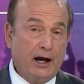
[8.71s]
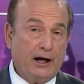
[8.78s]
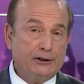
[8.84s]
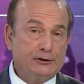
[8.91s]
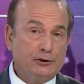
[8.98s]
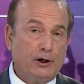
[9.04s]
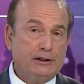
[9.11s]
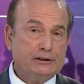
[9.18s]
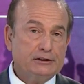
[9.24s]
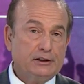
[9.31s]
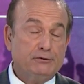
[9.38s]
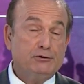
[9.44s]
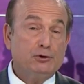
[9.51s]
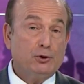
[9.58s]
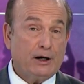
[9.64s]
on charges
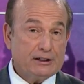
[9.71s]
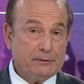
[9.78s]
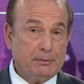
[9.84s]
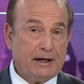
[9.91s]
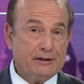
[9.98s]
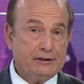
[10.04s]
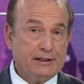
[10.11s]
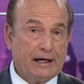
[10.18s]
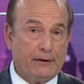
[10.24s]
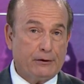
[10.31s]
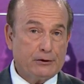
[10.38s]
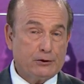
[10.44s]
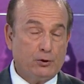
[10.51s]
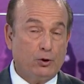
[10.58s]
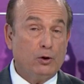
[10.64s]
of trespassing at
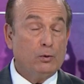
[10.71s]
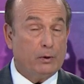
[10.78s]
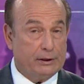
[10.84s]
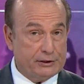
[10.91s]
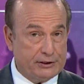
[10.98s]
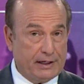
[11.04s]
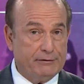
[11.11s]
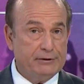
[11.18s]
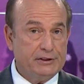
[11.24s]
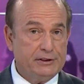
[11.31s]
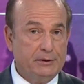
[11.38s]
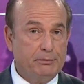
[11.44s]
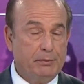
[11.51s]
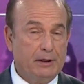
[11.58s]
the school where 17